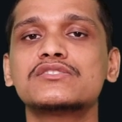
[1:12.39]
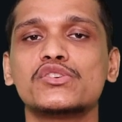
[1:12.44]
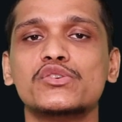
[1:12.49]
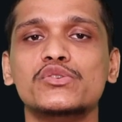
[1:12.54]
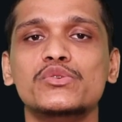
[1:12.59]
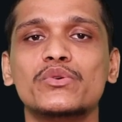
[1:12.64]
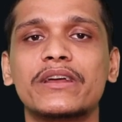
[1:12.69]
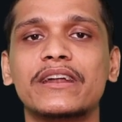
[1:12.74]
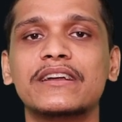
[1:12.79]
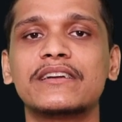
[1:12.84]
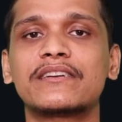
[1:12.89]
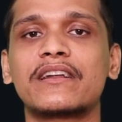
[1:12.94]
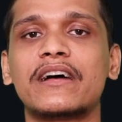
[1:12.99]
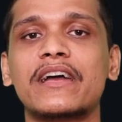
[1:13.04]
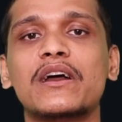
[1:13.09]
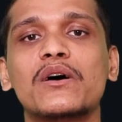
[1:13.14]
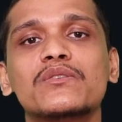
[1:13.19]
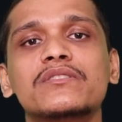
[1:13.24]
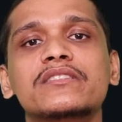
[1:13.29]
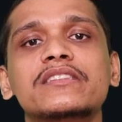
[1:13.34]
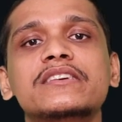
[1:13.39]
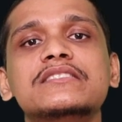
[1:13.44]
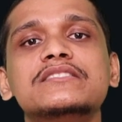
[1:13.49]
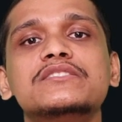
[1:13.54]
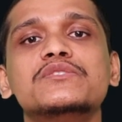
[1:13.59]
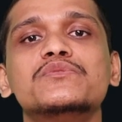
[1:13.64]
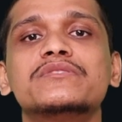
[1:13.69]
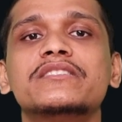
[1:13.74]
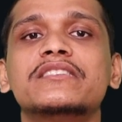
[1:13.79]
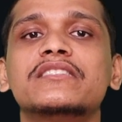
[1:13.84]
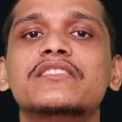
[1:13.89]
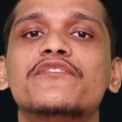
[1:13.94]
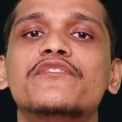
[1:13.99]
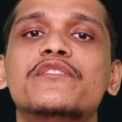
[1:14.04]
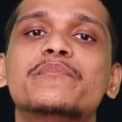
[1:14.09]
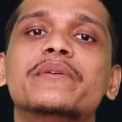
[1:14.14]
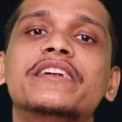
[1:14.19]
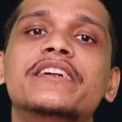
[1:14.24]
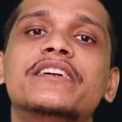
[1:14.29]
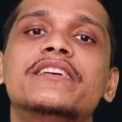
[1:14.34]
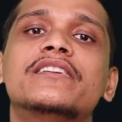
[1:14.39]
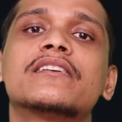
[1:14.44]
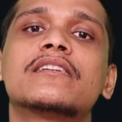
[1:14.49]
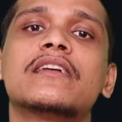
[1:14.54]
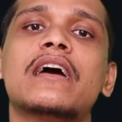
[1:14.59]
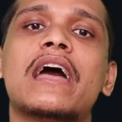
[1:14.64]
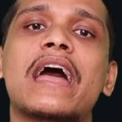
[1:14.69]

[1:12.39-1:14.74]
so you can try out these using the Vim editor